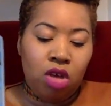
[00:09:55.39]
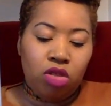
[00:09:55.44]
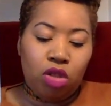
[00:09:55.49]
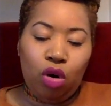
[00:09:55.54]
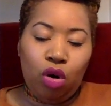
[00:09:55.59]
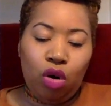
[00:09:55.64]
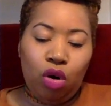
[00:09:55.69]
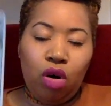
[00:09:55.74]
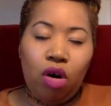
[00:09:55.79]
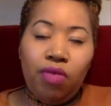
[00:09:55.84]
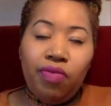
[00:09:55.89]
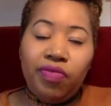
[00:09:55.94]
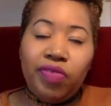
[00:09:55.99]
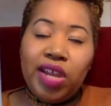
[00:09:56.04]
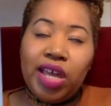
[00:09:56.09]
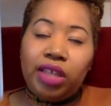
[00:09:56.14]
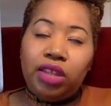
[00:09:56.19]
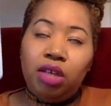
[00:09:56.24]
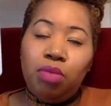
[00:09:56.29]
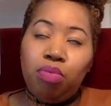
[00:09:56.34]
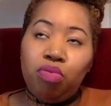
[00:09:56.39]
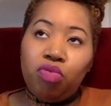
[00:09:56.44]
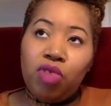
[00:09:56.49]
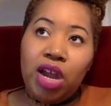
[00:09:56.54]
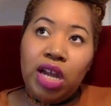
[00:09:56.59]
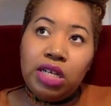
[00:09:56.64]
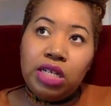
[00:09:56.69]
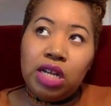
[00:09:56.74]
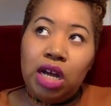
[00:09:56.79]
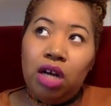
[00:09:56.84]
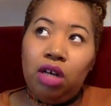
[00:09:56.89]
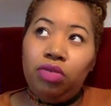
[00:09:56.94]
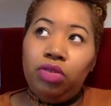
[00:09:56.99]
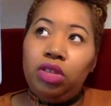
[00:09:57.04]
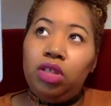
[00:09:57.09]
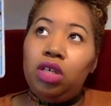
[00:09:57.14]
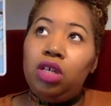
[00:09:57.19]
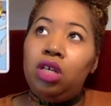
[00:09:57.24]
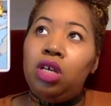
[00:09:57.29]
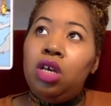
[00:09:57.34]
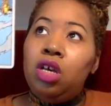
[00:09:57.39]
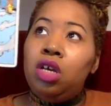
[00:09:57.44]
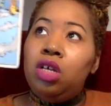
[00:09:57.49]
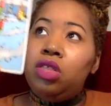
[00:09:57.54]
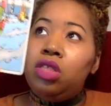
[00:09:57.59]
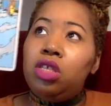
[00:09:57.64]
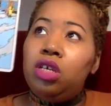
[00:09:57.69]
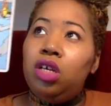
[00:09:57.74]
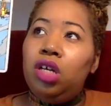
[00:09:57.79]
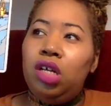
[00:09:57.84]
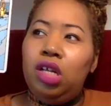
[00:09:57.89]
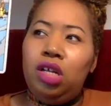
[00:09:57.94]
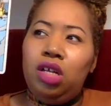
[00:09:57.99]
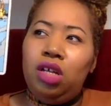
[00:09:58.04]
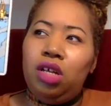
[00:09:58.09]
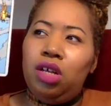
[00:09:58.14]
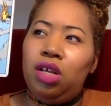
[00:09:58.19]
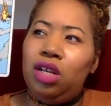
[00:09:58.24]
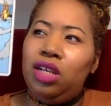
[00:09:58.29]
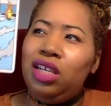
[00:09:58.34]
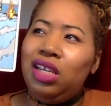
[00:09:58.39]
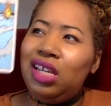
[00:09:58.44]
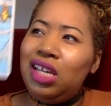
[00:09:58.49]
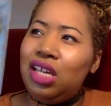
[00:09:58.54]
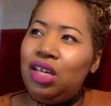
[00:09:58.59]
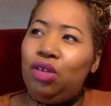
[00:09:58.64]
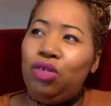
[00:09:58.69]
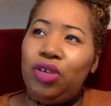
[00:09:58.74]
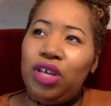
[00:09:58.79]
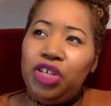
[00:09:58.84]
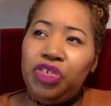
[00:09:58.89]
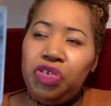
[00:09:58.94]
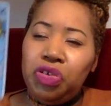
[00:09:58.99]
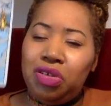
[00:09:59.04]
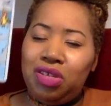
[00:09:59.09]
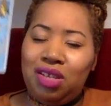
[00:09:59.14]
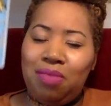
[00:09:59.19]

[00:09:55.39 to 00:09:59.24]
The conflict, the breakdown, the legal issues,